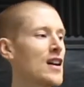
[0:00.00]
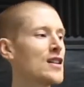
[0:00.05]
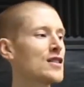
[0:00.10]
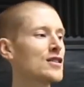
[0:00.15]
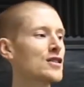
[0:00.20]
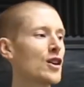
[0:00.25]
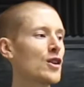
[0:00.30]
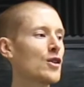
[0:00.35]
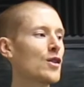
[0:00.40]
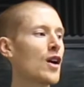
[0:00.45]

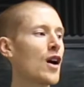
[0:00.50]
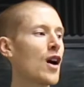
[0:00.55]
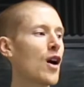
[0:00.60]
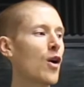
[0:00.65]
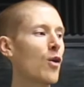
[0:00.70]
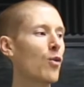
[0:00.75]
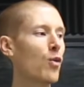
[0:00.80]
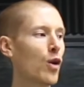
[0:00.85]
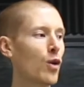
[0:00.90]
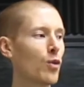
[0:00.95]
So
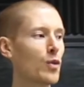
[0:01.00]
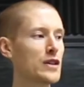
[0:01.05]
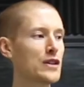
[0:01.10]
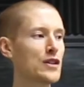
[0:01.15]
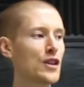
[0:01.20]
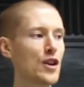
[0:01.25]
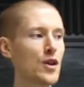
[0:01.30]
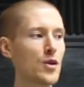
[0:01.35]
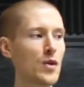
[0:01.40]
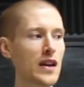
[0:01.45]
what we
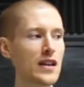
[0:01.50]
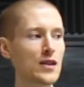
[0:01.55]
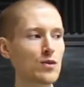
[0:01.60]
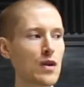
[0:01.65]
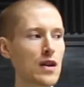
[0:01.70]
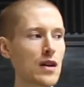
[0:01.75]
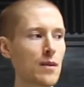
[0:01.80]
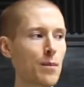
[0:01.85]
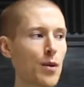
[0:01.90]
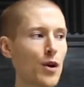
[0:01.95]
do is
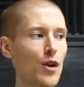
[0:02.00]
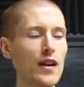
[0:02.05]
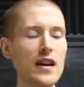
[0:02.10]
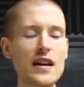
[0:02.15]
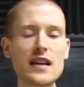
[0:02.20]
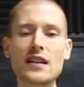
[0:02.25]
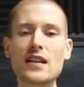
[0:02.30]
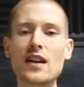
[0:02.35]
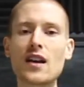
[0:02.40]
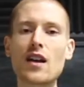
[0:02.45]
we put
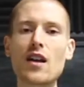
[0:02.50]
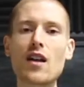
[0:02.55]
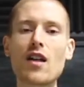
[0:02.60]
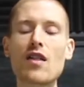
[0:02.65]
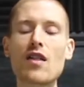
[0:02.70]
in